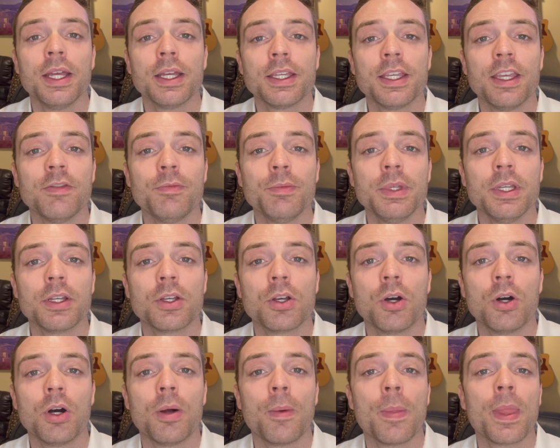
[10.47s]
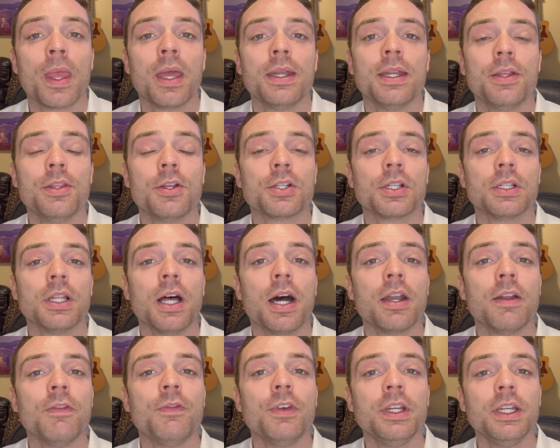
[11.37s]
Give me a call. Now, there's a
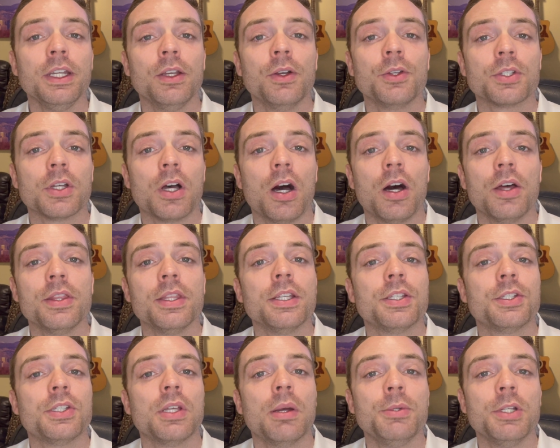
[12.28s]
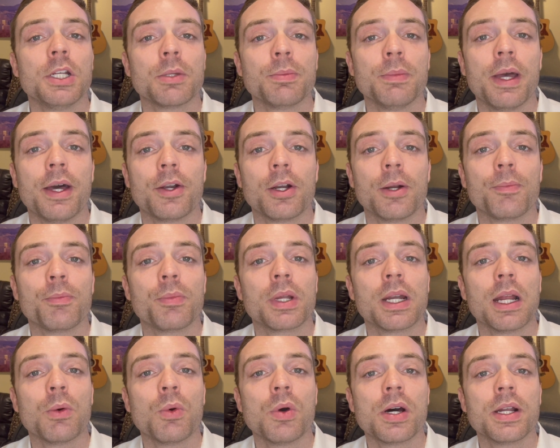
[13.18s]
lot of videos on this subject matter, but
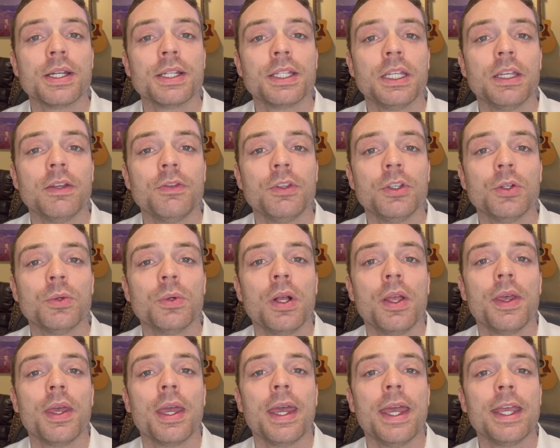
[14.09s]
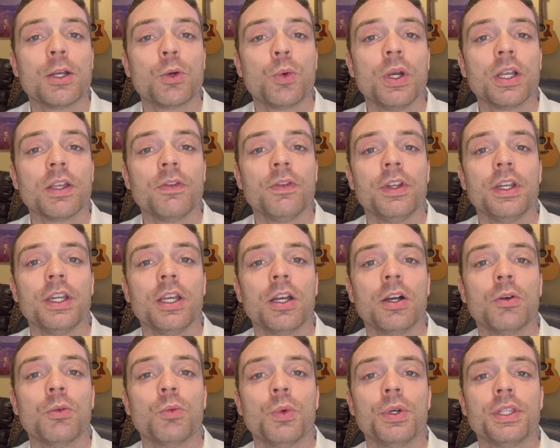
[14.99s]
I wanted to give you a quick
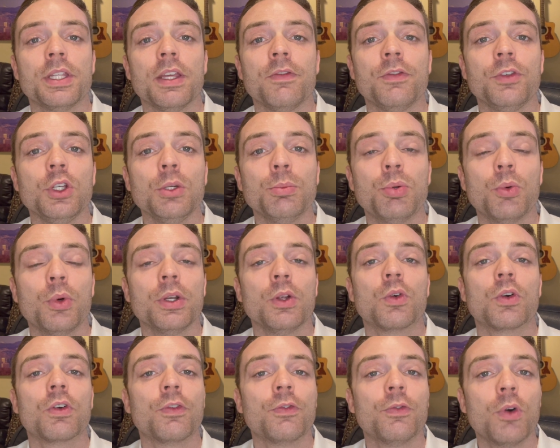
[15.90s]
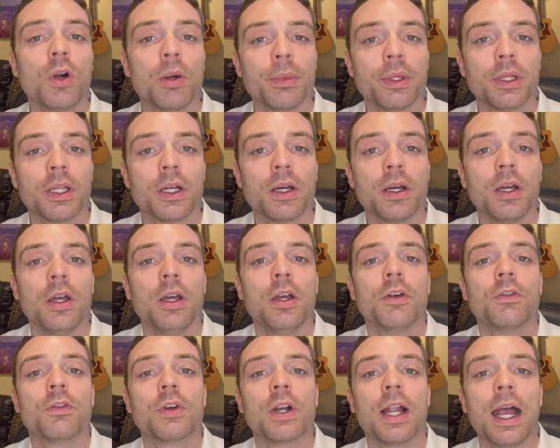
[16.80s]
video with a viewpoint or a formula
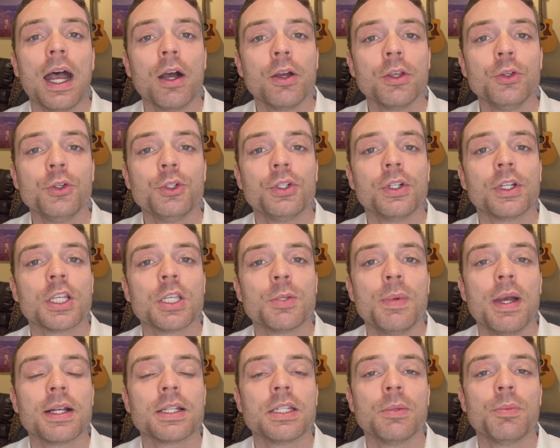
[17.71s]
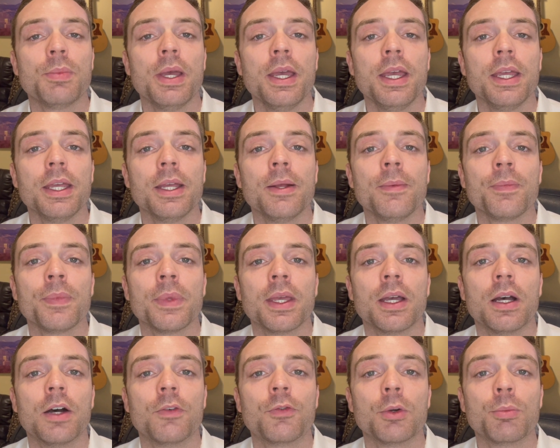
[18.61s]
for how you should expect to pay
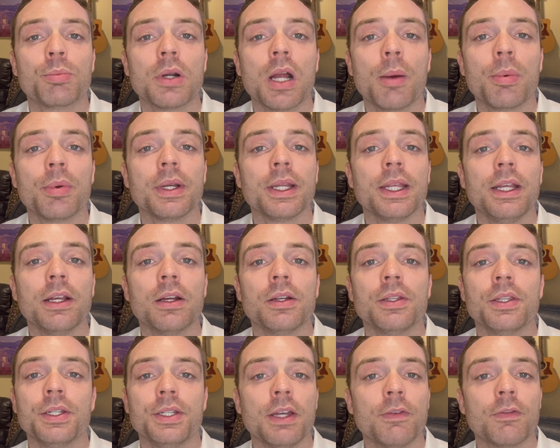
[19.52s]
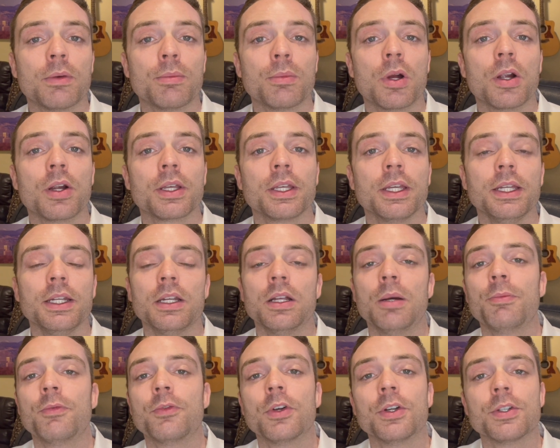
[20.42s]
for property here in the Denver market. And
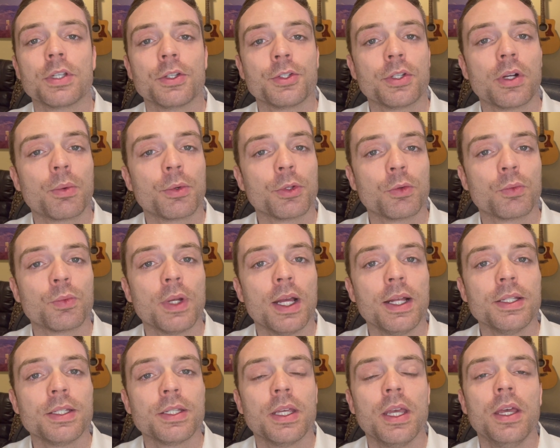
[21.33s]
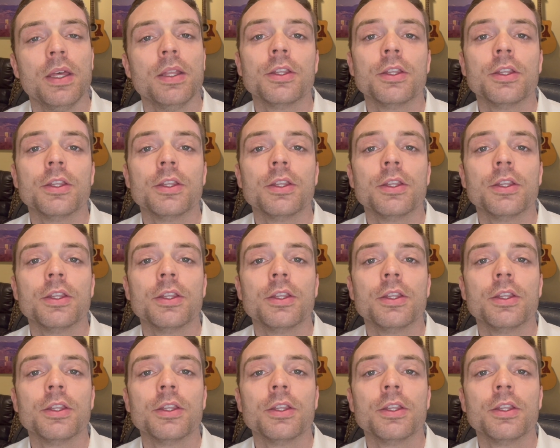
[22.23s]
up first, I'll start with rent.